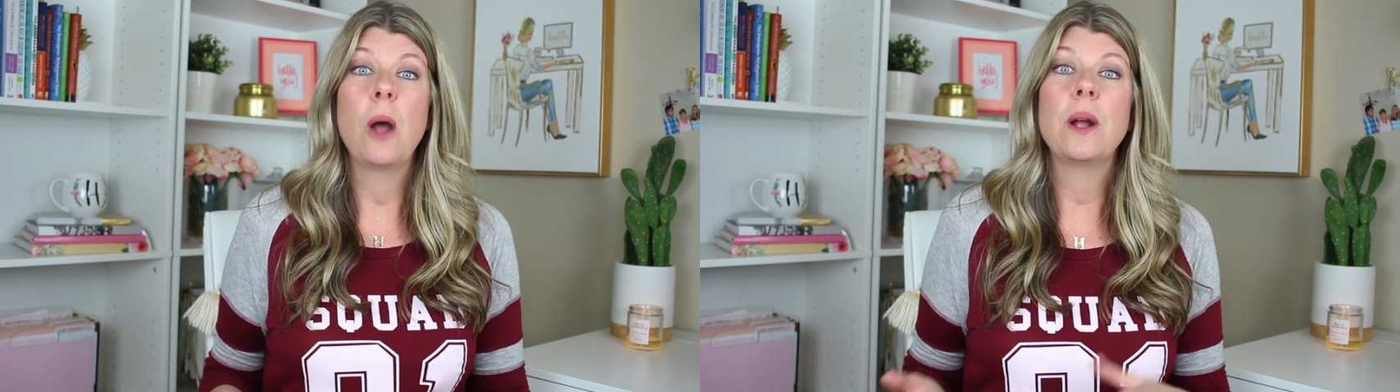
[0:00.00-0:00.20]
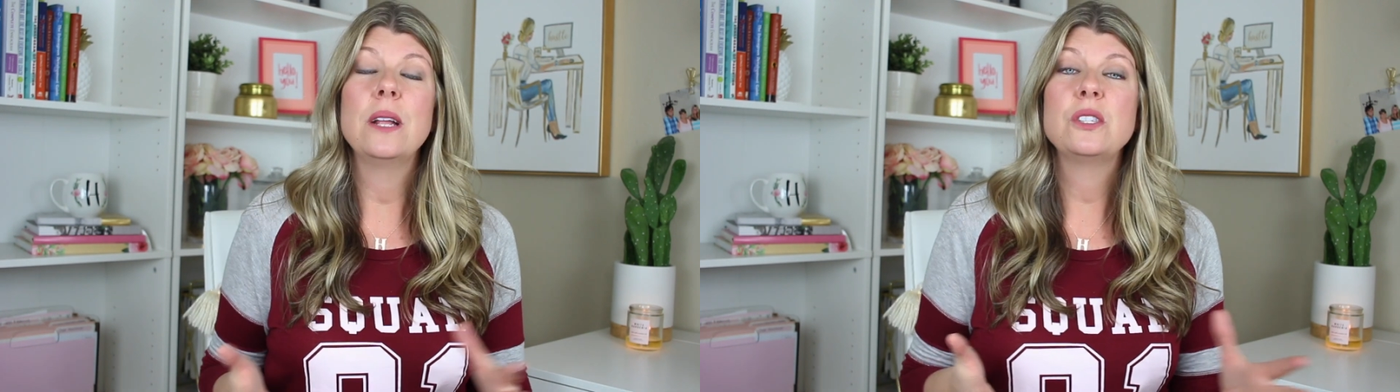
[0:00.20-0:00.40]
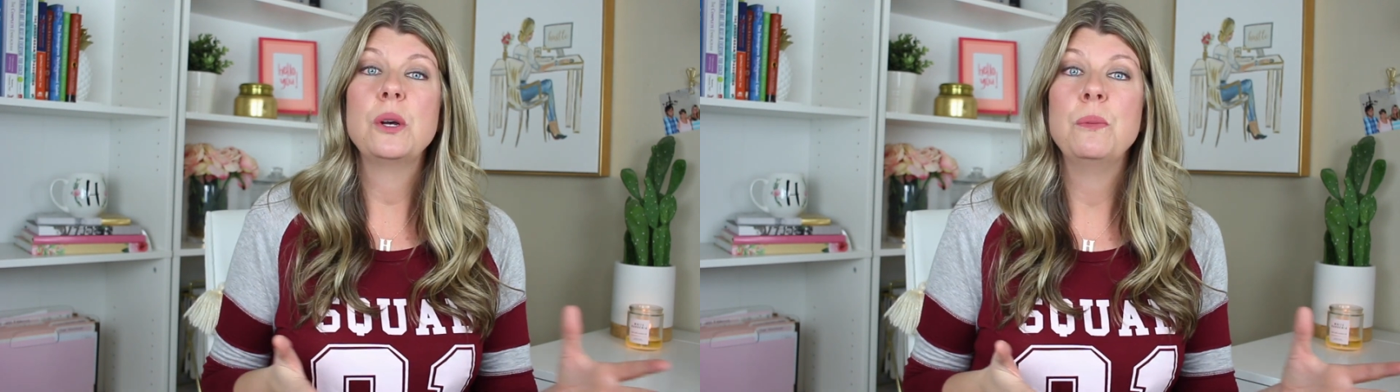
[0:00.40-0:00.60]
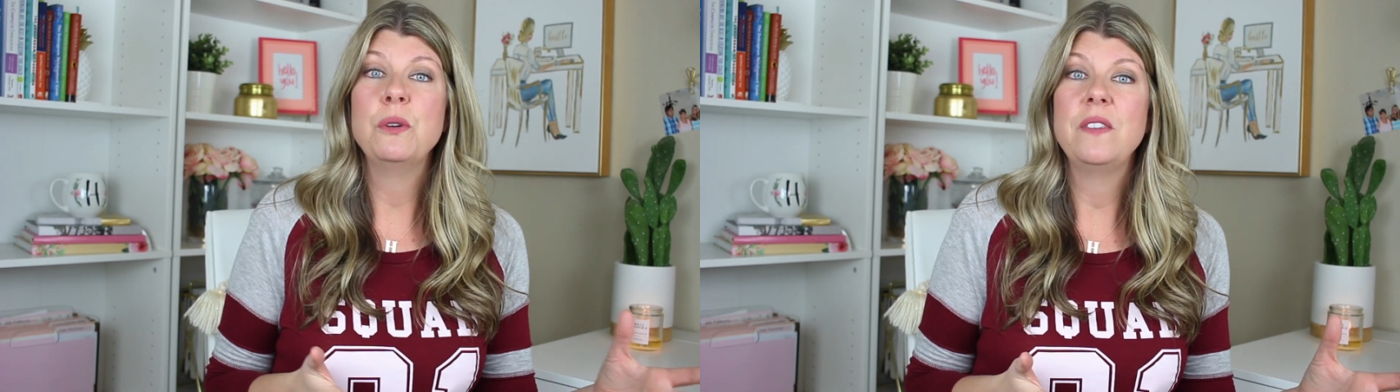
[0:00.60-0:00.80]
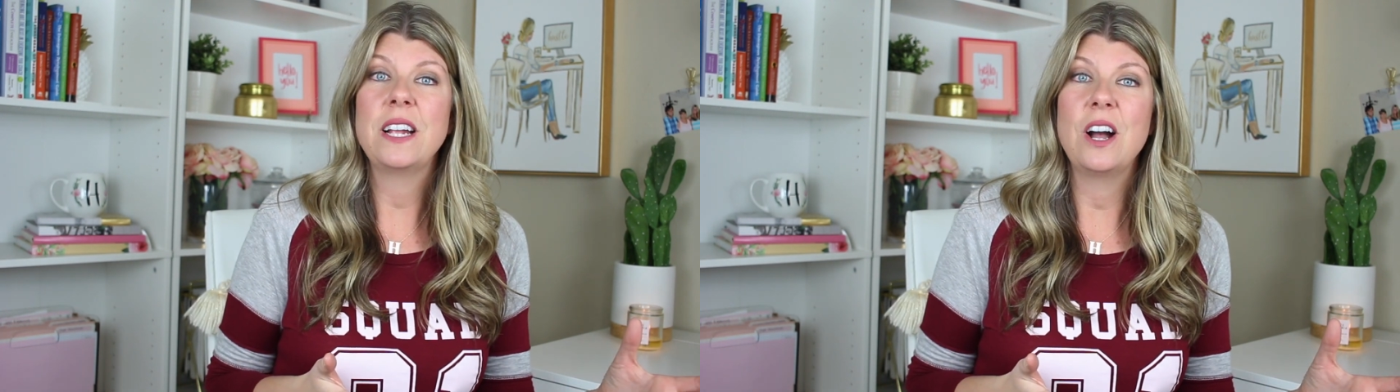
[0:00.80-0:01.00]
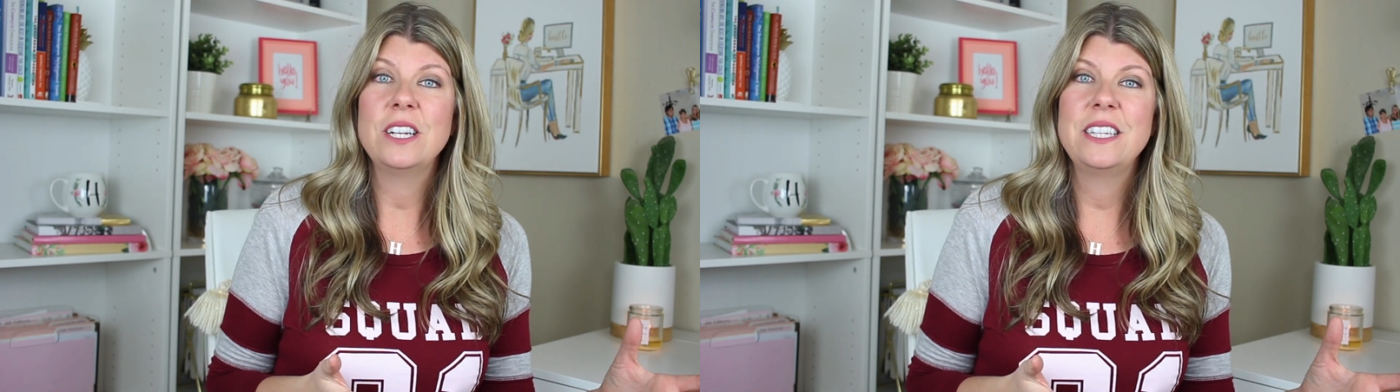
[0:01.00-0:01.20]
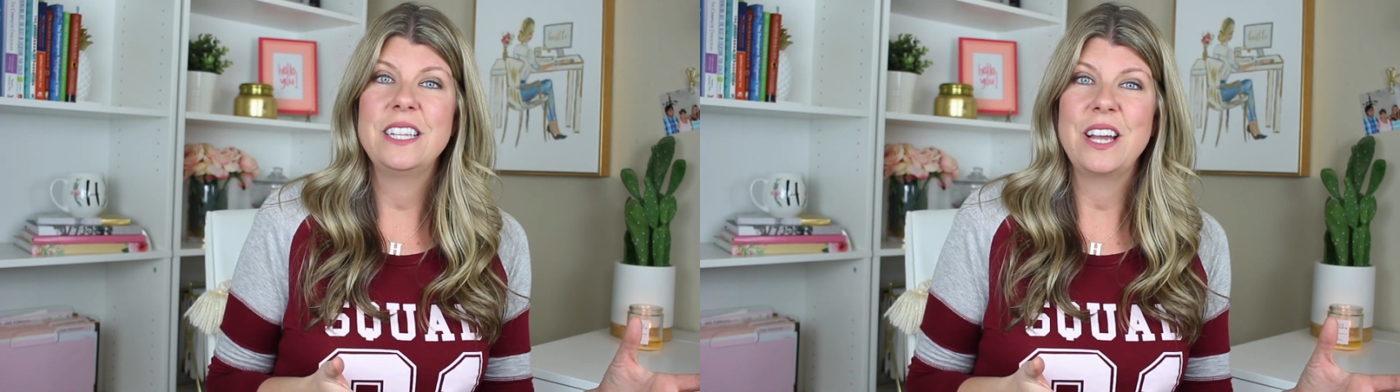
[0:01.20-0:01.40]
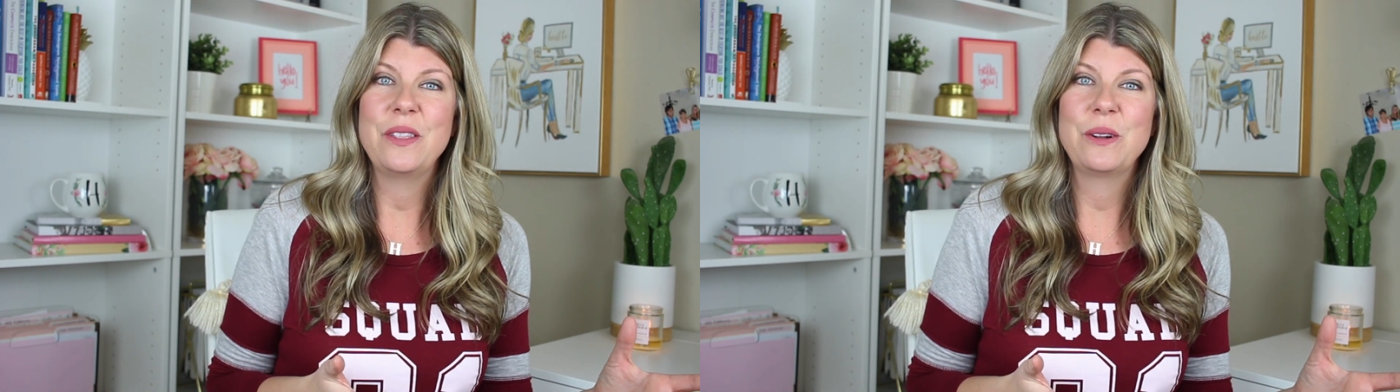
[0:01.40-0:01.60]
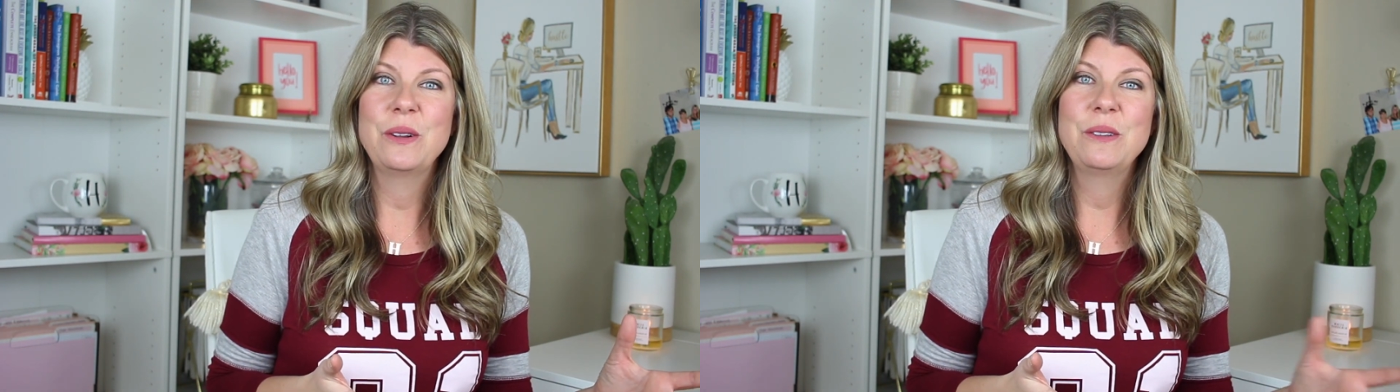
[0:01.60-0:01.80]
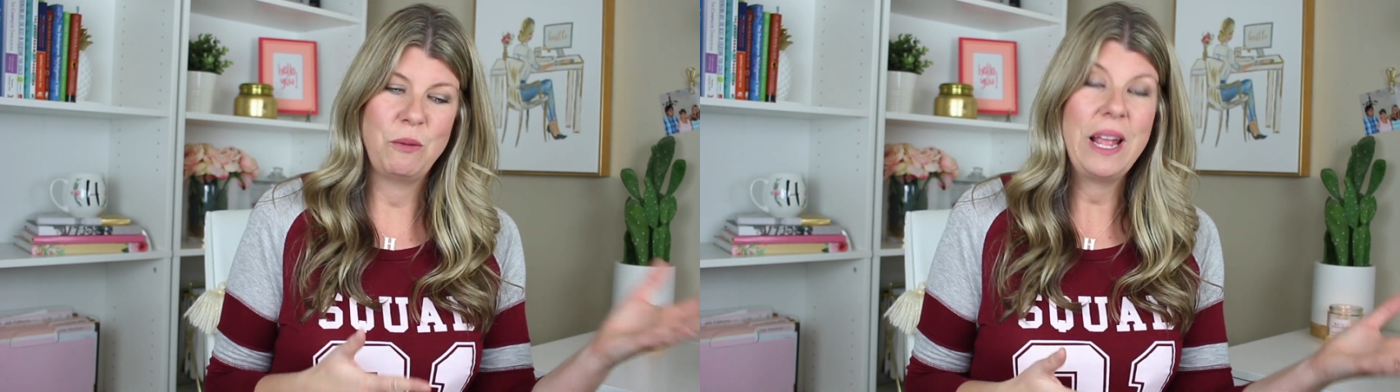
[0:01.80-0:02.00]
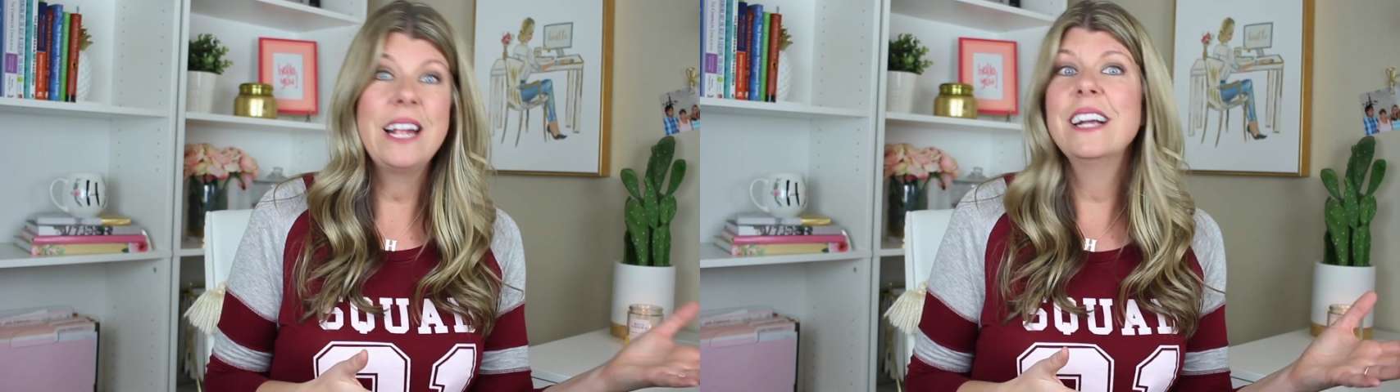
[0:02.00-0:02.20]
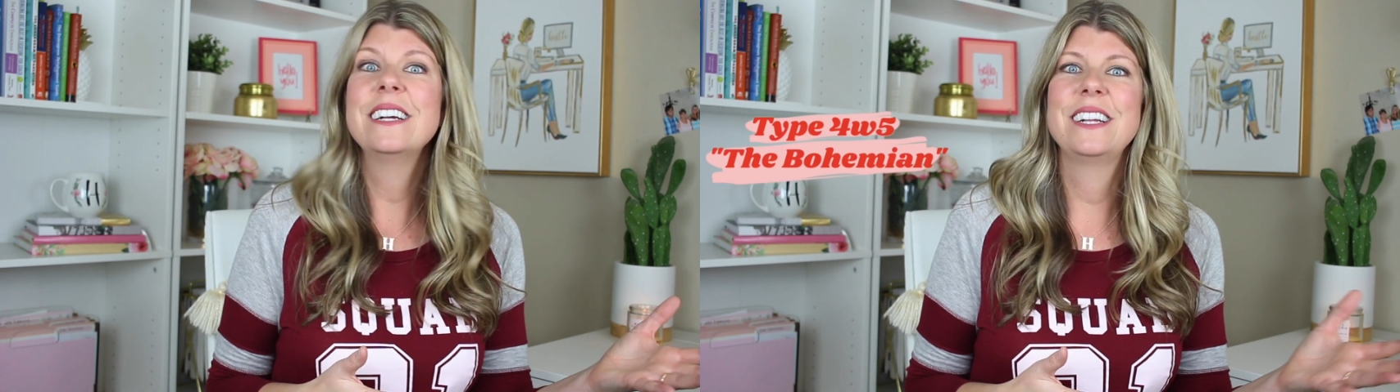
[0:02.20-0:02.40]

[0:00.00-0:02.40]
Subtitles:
All right, so moving on to the other wing,